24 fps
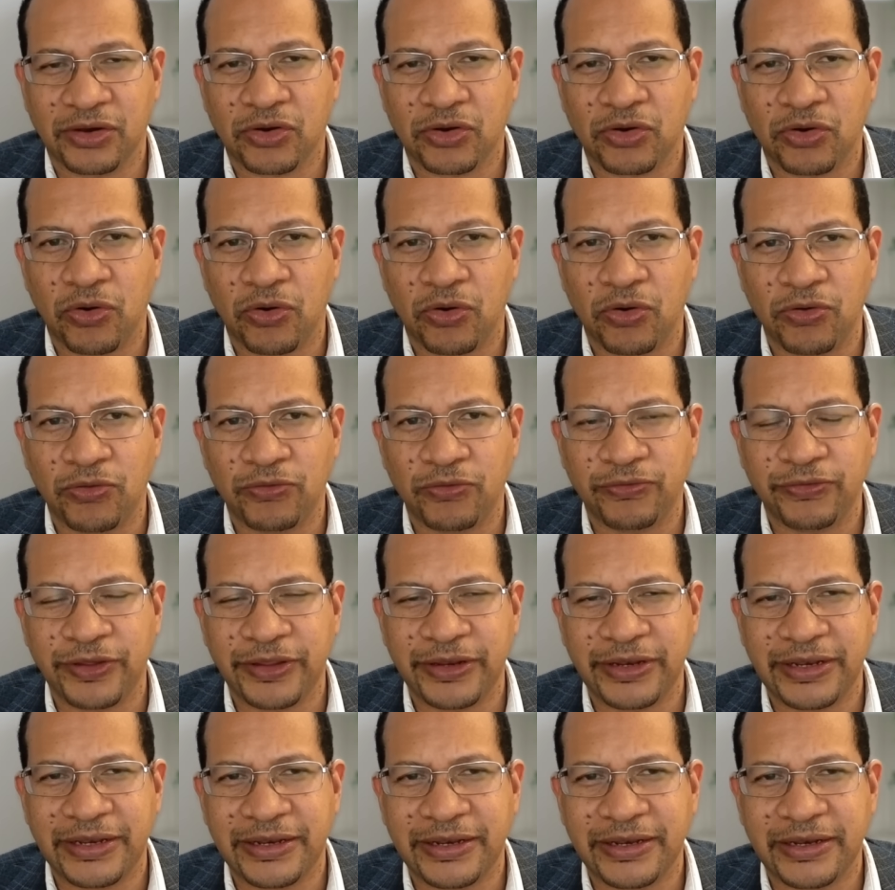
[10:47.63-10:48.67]

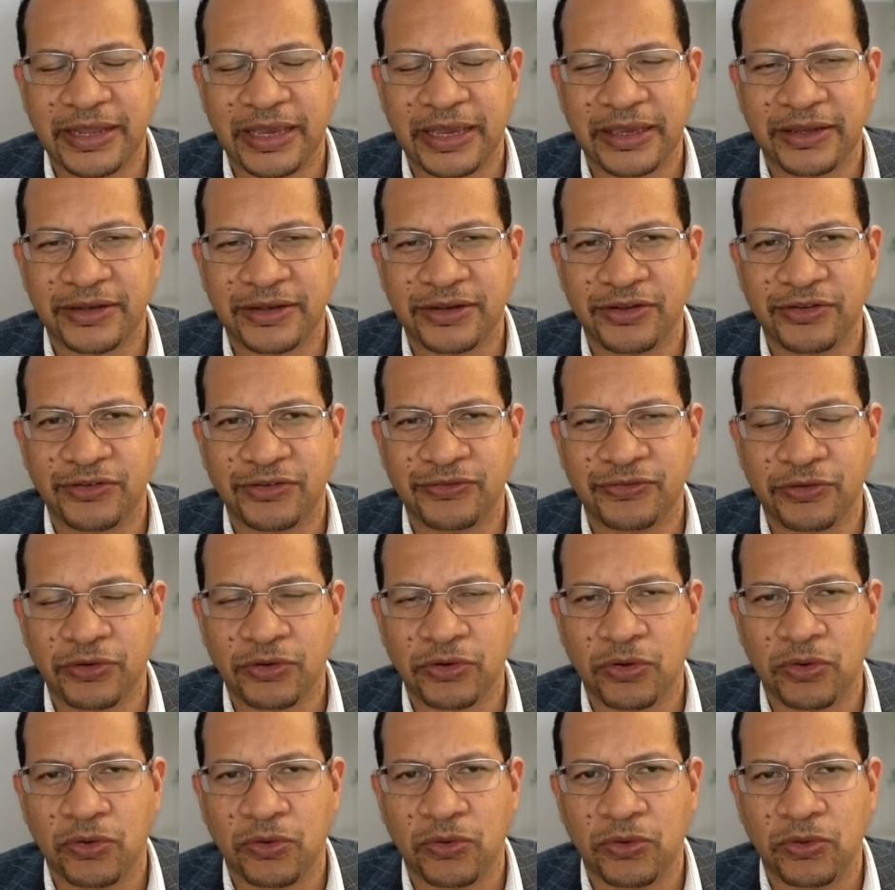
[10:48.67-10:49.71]
COVID negative
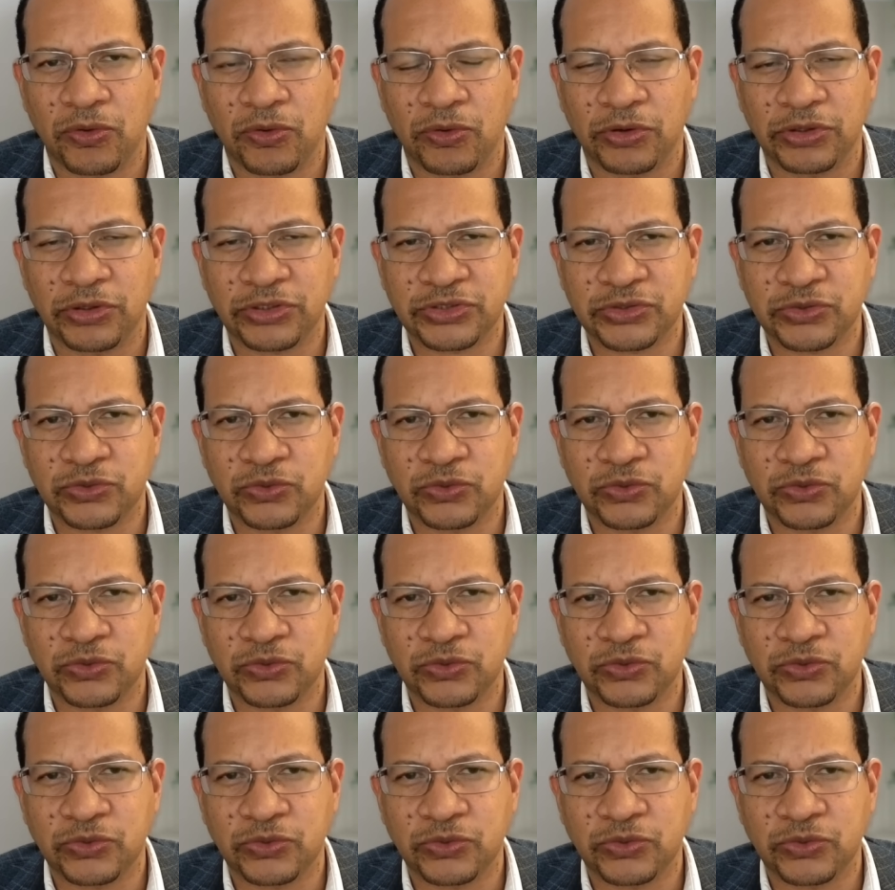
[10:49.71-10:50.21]
cohort